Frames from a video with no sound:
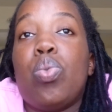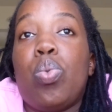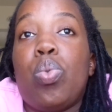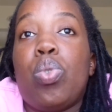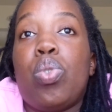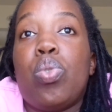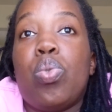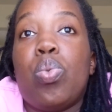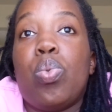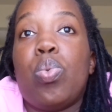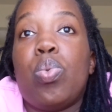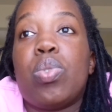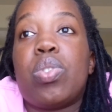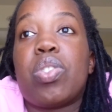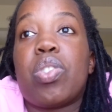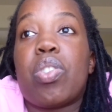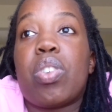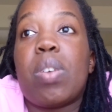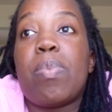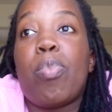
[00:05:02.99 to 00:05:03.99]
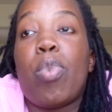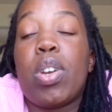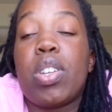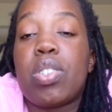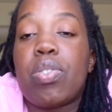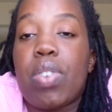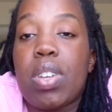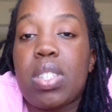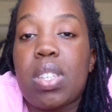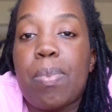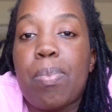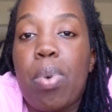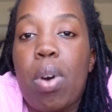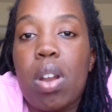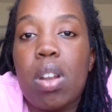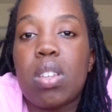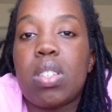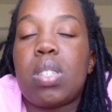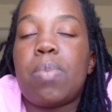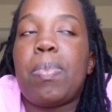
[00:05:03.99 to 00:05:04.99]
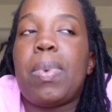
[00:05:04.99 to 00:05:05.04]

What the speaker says: do use certain moisturizing products,